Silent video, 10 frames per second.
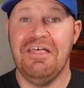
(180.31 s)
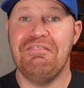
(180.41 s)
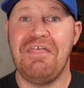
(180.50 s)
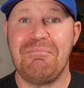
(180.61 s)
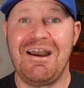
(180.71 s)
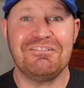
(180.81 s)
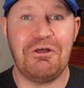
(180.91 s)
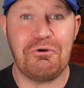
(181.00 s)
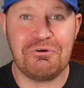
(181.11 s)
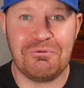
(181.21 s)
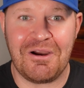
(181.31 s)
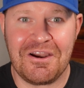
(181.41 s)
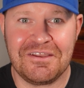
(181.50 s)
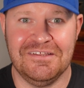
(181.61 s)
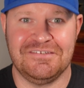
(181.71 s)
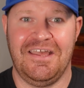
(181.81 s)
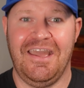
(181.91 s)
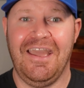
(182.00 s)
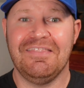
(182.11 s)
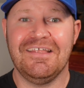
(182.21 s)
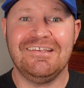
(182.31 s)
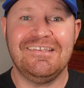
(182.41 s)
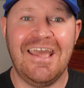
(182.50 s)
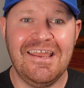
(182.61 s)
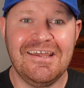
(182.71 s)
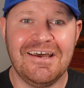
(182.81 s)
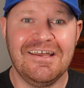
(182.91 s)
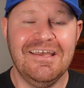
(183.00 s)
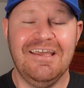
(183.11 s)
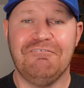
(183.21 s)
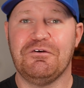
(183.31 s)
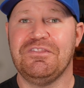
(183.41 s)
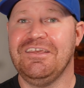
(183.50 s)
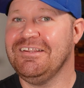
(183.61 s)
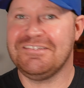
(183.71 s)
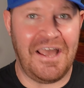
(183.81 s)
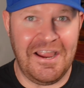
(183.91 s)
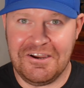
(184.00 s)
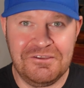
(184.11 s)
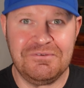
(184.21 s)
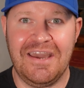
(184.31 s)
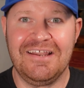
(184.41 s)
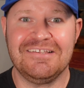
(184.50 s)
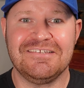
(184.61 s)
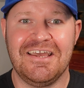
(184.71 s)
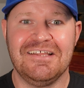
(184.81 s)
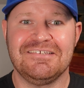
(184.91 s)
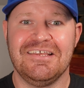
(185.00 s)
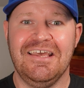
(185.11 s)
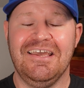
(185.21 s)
They buy local markets. And the data for the entire United States